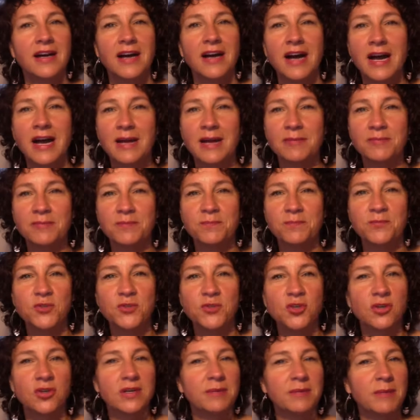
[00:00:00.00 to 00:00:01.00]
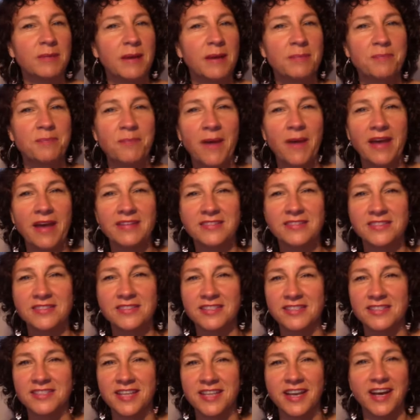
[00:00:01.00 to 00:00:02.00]
I'm doing my best to
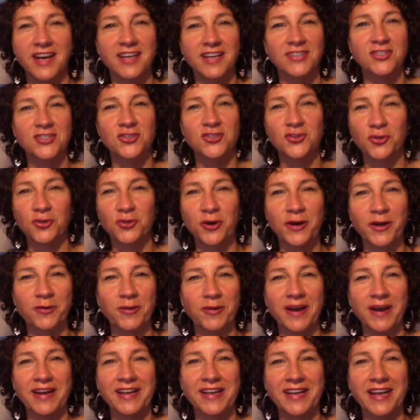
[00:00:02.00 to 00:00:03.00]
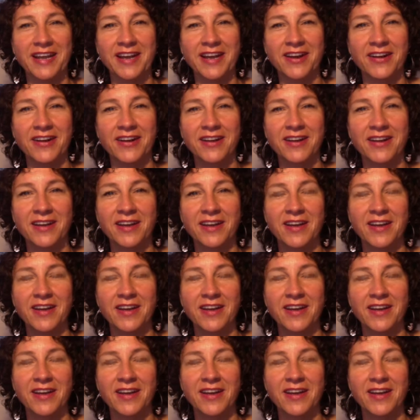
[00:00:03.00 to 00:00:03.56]
stay out of story writing here.